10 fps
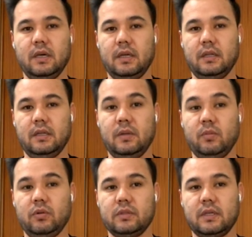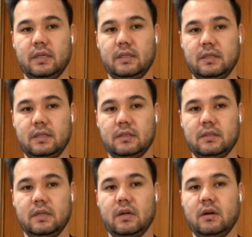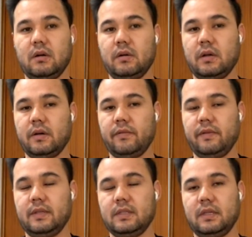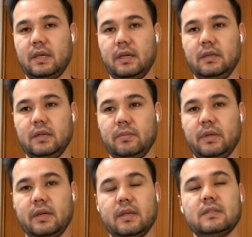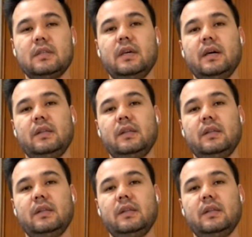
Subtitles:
and in most cases they are facing hunger because they